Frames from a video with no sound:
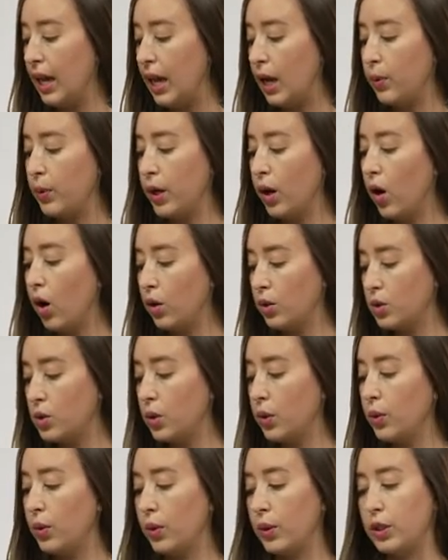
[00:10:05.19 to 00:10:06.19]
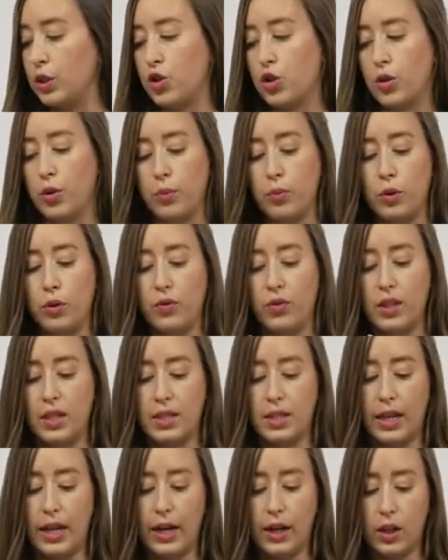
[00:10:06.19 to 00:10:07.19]
and we're also going to remove
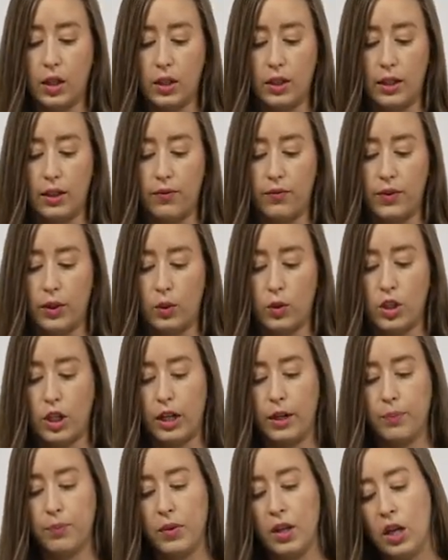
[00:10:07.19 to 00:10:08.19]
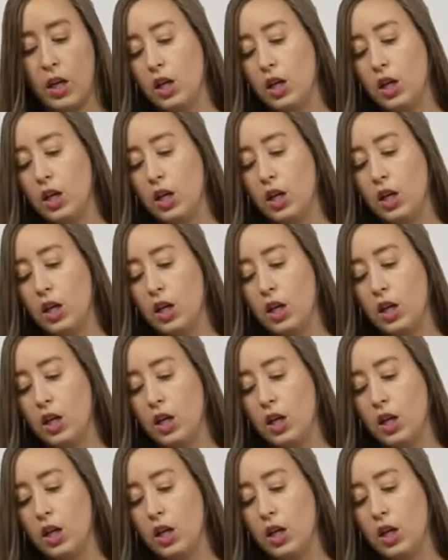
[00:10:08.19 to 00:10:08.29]
this air clean filter.